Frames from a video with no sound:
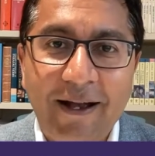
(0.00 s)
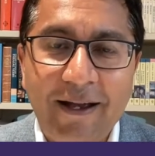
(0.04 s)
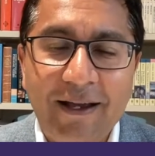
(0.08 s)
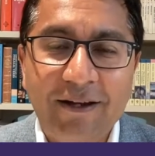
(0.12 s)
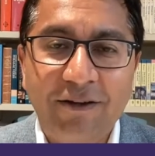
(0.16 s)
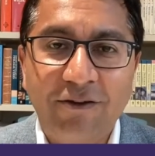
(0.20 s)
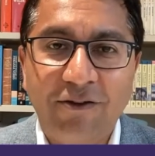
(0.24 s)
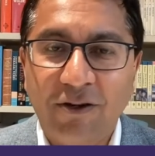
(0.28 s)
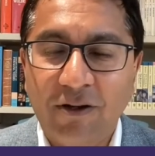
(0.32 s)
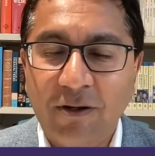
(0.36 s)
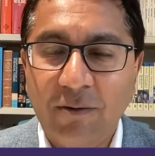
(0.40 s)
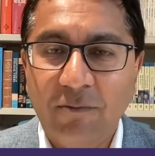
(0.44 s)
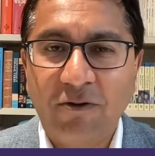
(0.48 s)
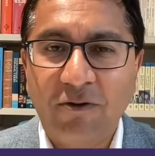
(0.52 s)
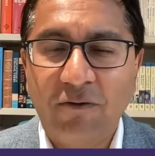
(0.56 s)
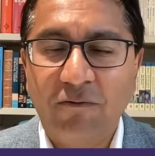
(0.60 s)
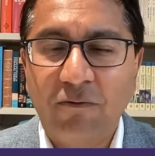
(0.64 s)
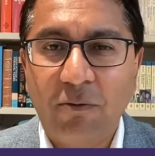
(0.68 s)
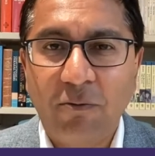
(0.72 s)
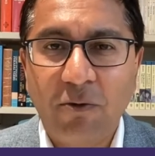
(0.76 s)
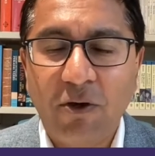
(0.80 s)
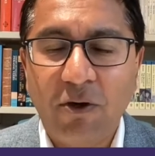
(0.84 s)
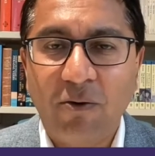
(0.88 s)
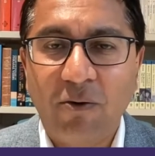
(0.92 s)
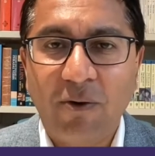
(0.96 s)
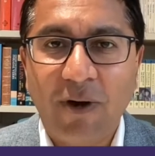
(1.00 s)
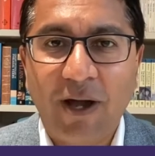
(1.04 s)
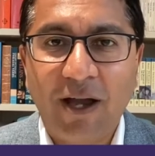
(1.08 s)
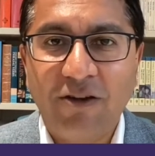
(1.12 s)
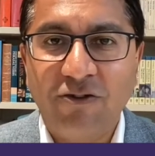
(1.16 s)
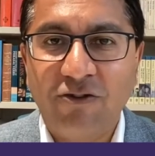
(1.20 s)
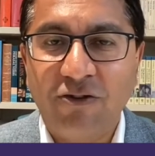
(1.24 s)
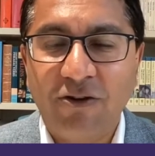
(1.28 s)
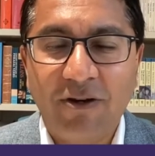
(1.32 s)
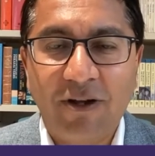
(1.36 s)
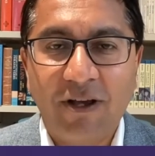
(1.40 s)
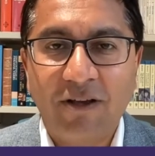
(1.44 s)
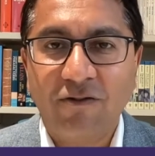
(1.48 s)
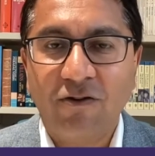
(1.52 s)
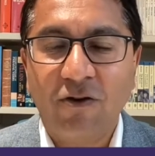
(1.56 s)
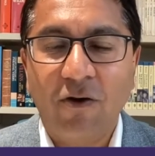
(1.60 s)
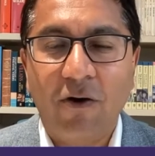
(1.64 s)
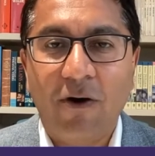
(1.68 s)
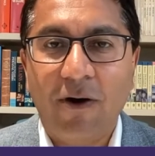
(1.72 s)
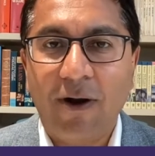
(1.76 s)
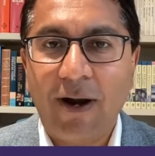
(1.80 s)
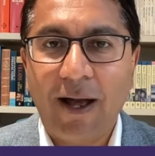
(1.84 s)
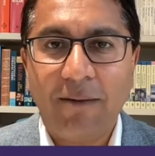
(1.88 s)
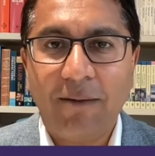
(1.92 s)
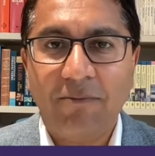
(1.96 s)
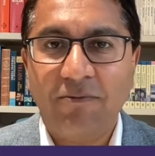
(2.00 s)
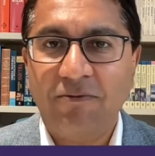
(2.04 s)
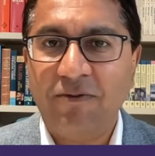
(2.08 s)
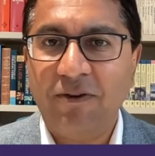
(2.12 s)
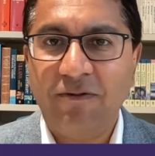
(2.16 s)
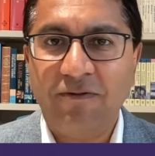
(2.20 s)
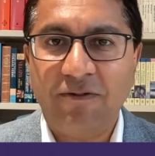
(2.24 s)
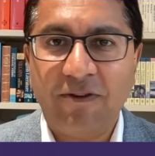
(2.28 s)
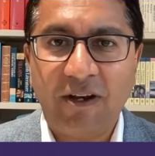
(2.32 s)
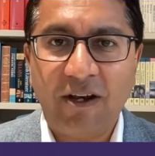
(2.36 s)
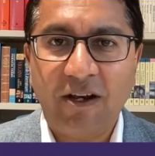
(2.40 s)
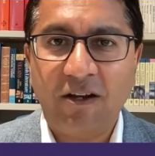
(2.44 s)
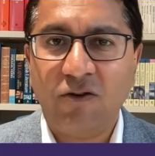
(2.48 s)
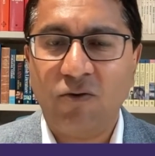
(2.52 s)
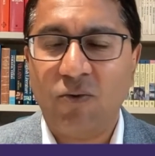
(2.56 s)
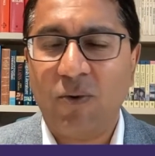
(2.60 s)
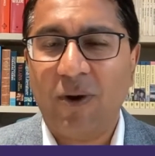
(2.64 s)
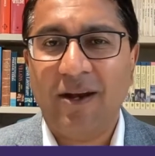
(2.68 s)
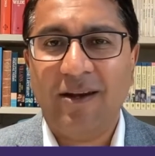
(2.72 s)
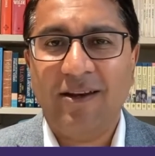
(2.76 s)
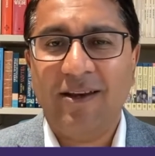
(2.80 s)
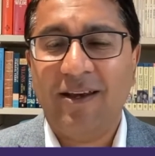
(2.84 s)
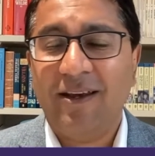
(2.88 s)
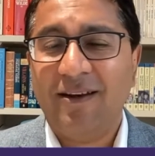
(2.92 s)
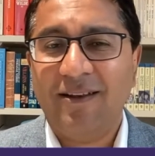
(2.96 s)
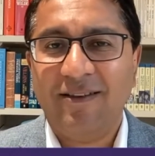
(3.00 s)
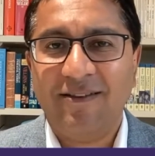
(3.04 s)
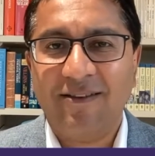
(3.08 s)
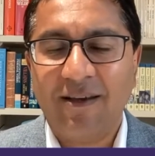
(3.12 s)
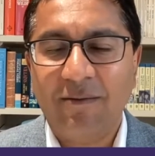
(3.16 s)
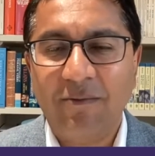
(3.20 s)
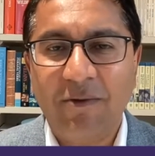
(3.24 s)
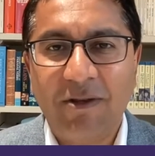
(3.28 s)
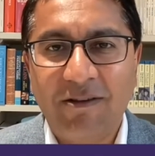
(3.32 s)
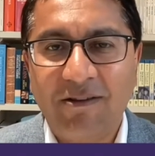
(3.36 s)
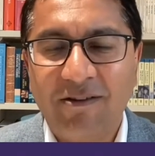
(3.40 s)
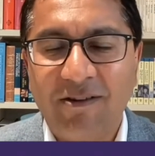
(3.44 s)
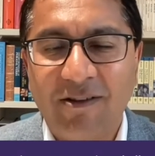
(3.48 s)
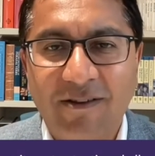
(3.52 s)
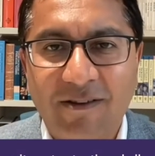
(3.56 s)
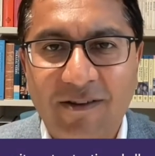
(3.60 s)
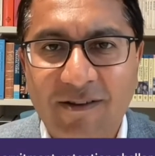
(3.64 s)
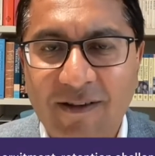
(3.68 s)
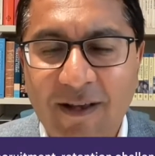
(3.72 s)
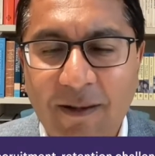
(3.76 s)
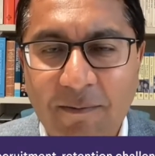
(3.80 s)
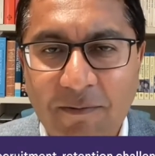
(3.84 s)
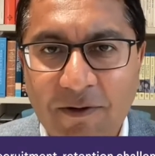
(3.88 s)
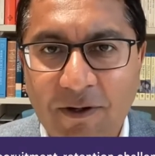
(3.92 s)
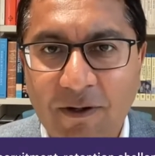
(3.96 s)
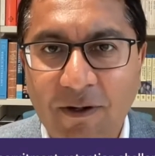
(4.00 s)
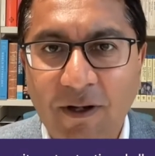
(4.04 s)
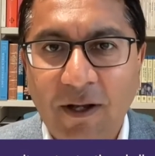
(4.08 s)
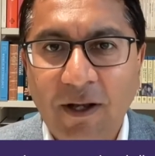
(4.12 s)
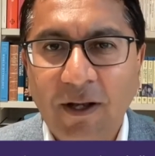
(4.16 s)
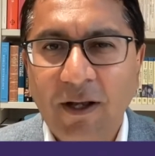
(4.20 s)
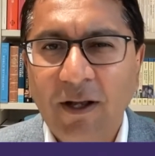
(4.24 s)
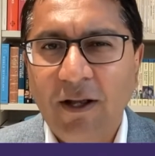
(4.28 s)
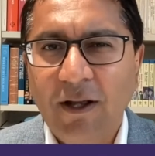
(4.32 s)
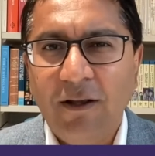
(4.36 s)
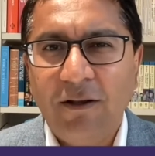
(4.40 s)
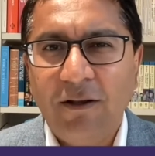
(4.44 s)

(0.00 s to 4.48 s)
in terms of remuneration has gone up 15, 20, and in some instances up to